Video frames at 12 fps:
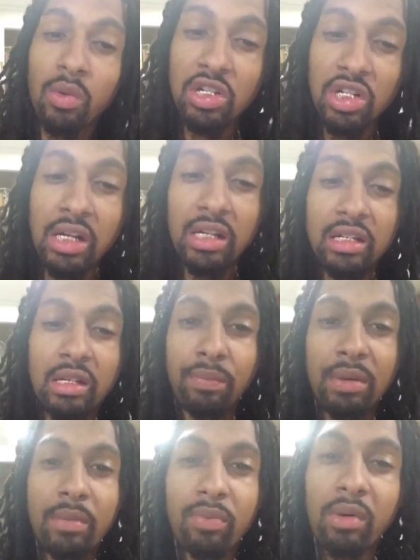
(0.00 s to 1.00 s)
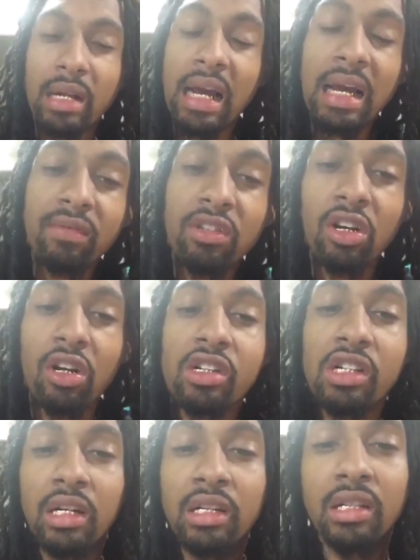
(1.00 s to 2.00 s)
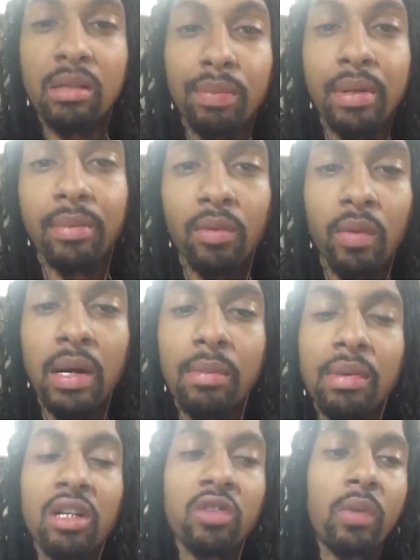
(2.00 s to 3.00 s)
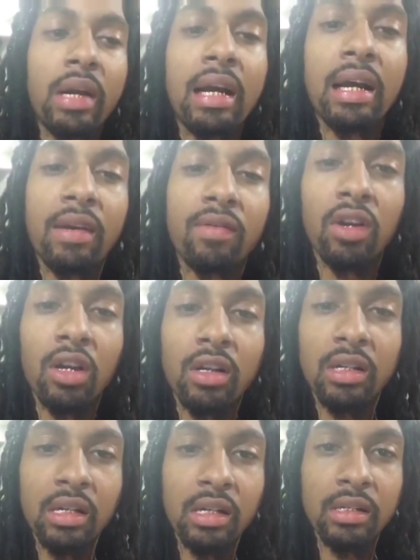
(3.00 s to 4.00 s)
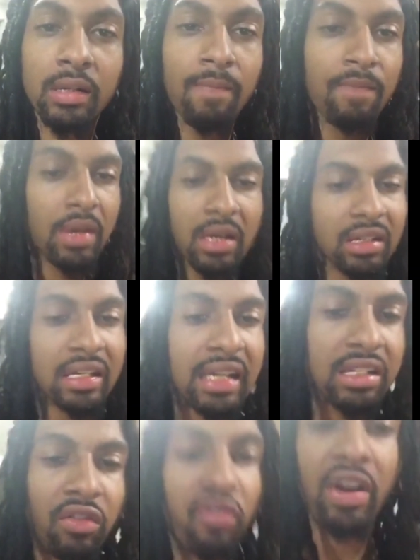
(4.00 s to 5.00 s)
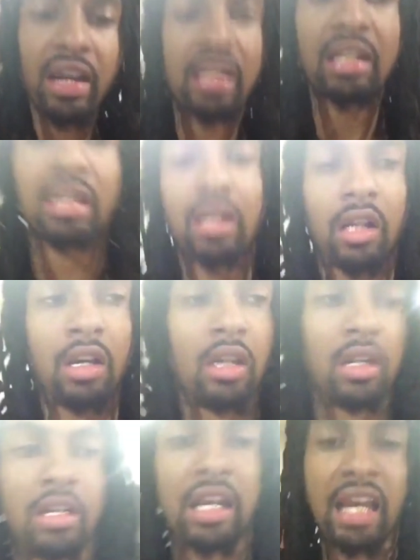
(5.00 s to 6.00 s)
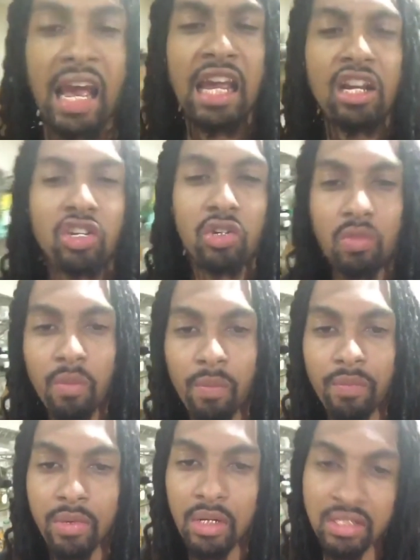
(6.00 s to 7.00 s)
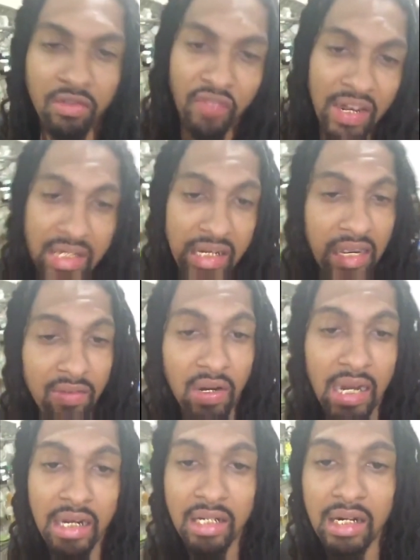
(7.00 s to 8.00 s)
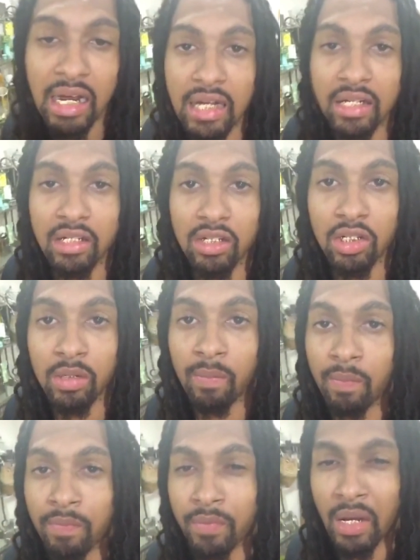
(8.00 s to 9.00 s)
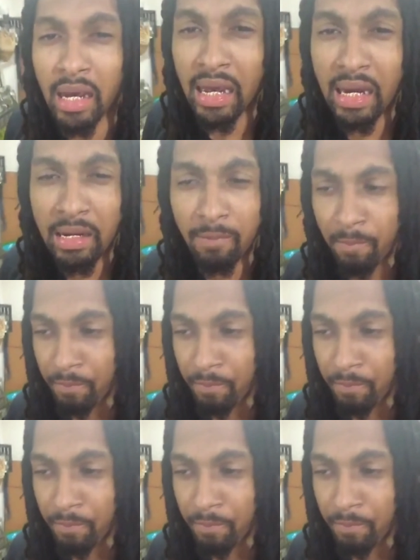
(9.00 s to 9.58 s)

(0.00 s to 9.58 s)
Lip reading: jealousy people, and I have turned jealousy people around, because what I have learned is, it's not the fact that they hate you, it's the fact they have a lack of knowledge. And